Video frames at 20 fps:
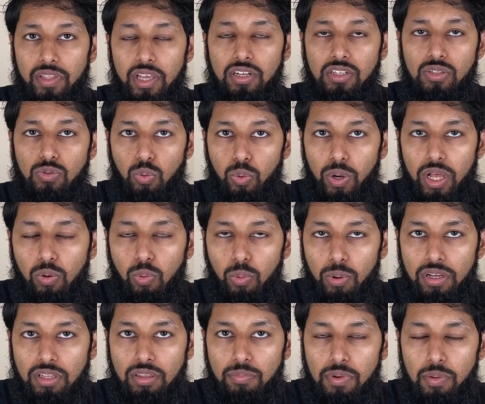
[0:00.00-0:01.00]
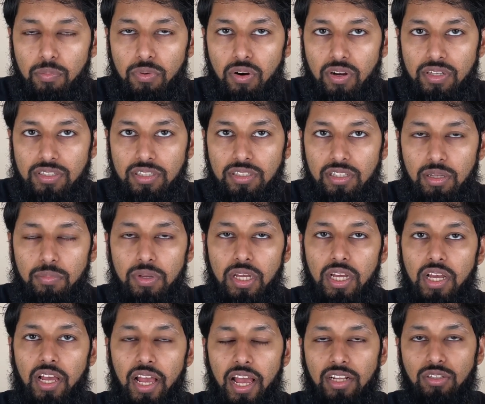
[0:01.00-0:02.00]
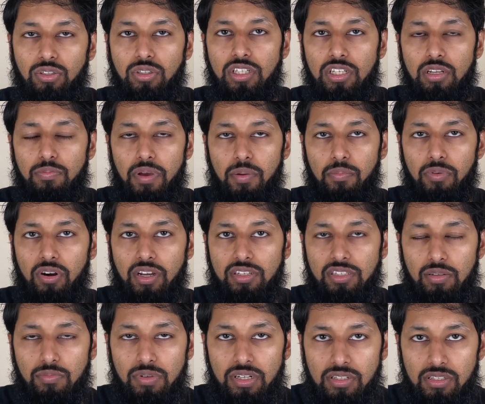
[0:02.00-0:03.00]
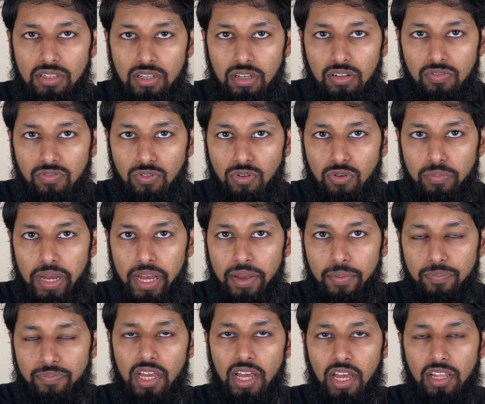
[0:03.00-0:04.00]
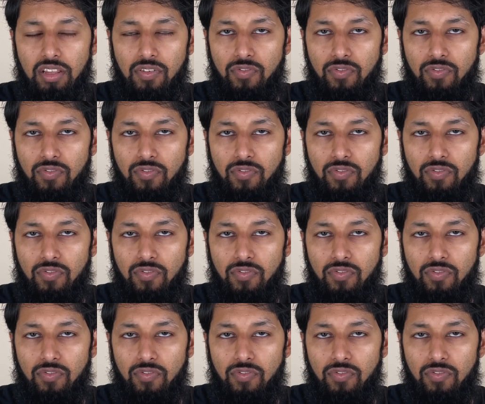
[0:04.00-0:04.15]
It is well worth memorizing them. And you need to memorize them in a certain format. And the